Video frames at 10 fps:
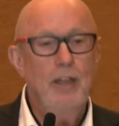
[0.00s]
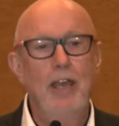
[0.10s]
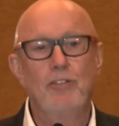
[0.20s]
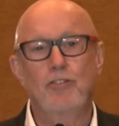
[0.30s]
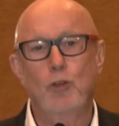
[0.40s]

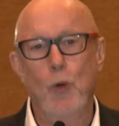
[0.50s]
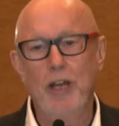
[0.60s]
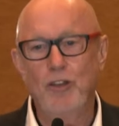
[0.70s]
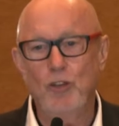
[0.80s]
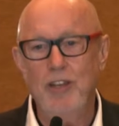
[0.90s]
it's
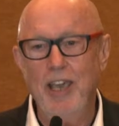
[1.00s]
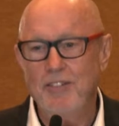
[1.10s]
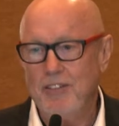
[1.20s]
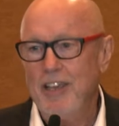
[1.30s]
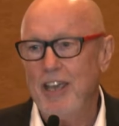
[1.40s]

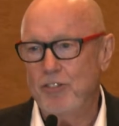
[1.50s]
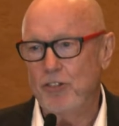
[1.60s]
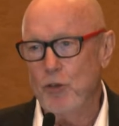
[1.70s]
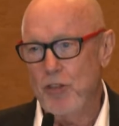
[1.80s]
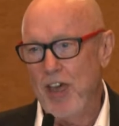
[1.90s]

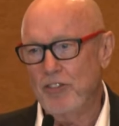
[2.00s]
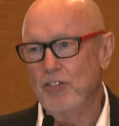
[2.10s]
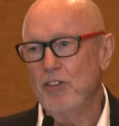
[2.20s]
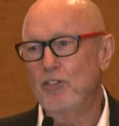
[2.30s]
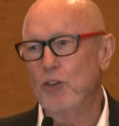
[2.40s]

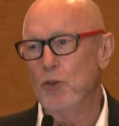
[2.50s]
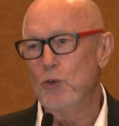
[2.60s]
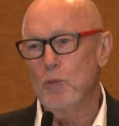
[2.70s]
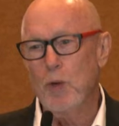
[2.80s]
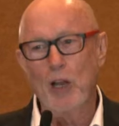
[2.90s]

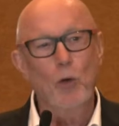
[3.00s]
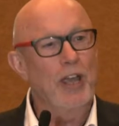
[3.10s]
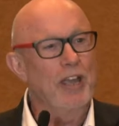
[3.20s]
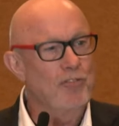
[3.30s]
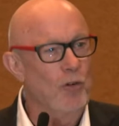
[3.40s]
2002 and we're
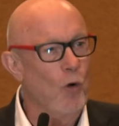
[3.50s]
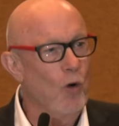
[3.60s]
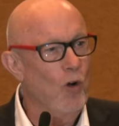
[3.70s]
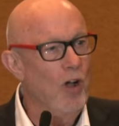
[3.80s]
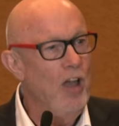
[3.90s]
looking
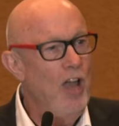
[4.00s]
for